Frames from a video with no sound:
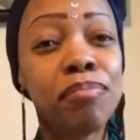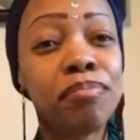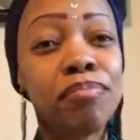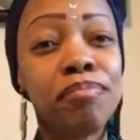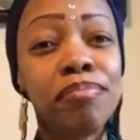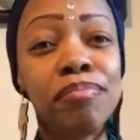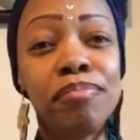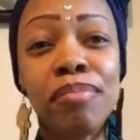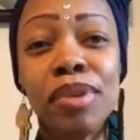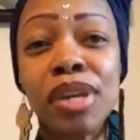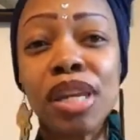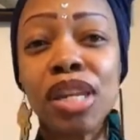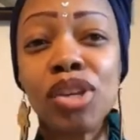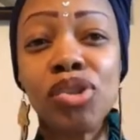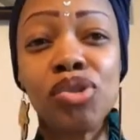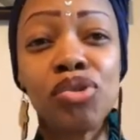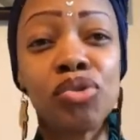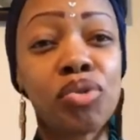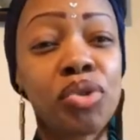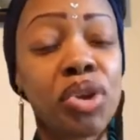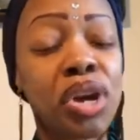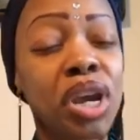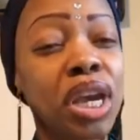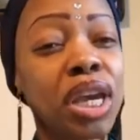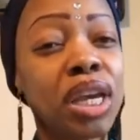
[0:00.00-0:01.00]
pity
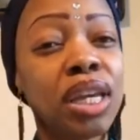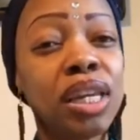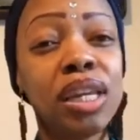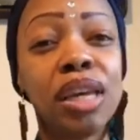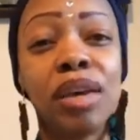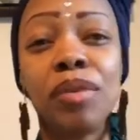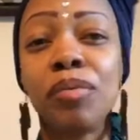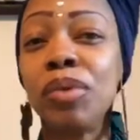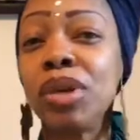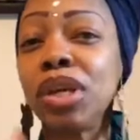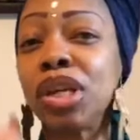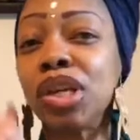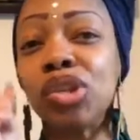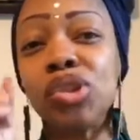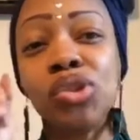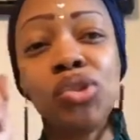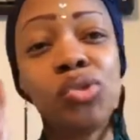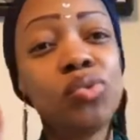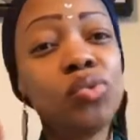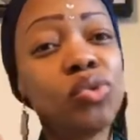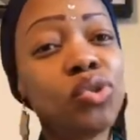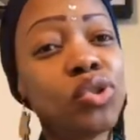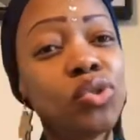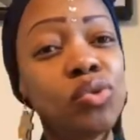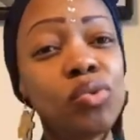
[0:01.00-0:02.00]
train, and we could
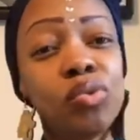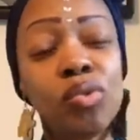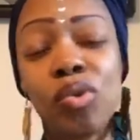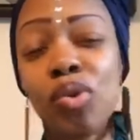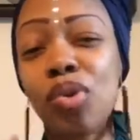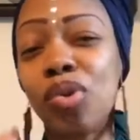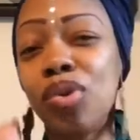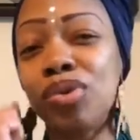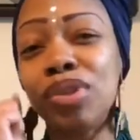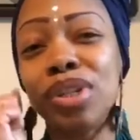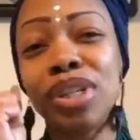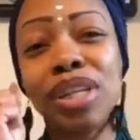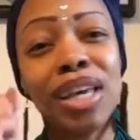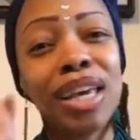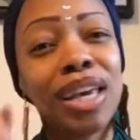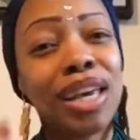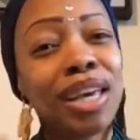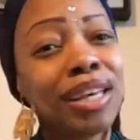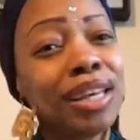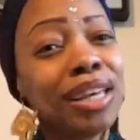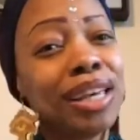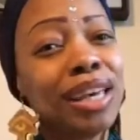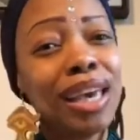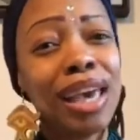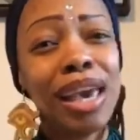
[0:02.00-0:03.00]
choo all
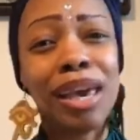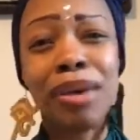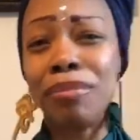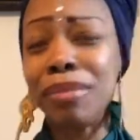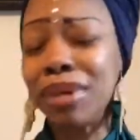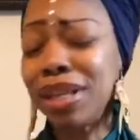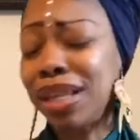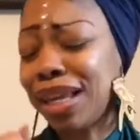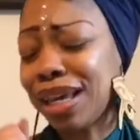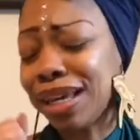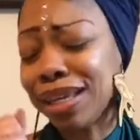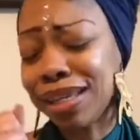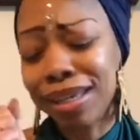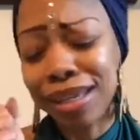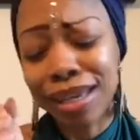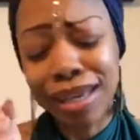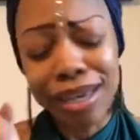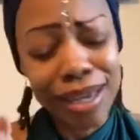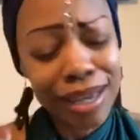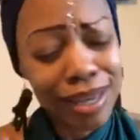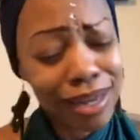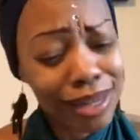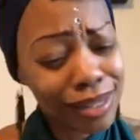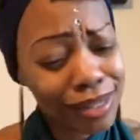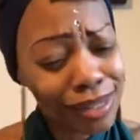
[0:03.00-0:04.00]
day and be like,
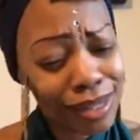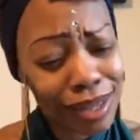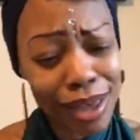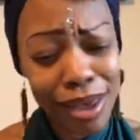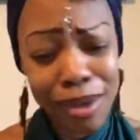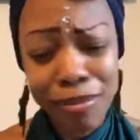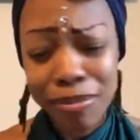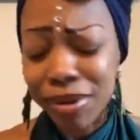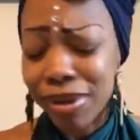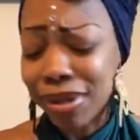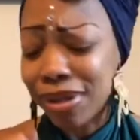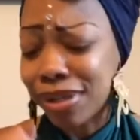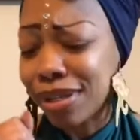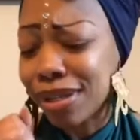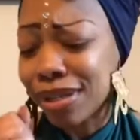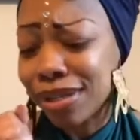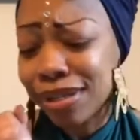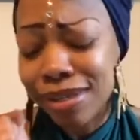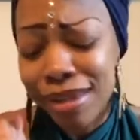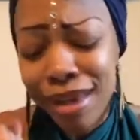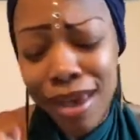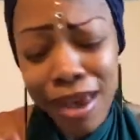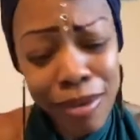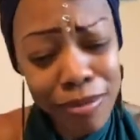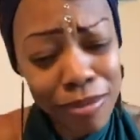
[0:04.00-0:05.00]
yeah, this happened and this
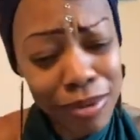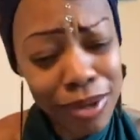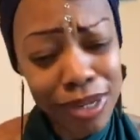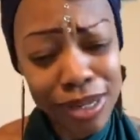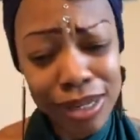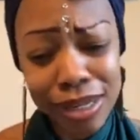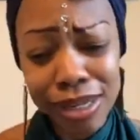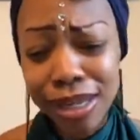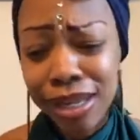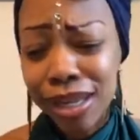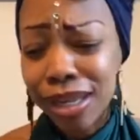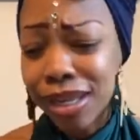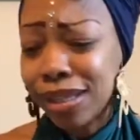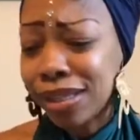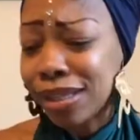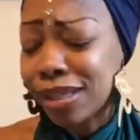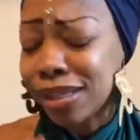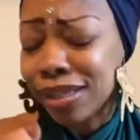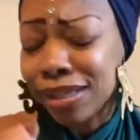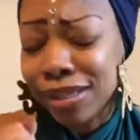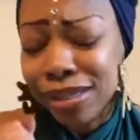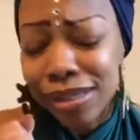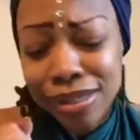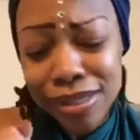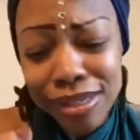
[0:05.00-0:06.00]
happened and
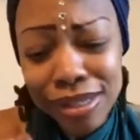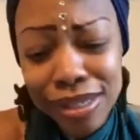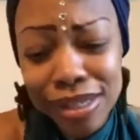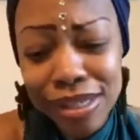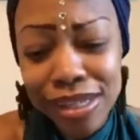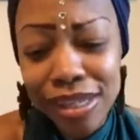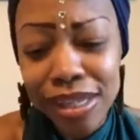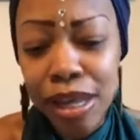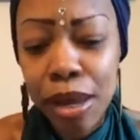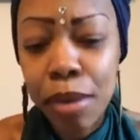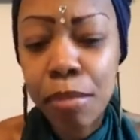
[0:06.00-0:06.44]
this is this and that.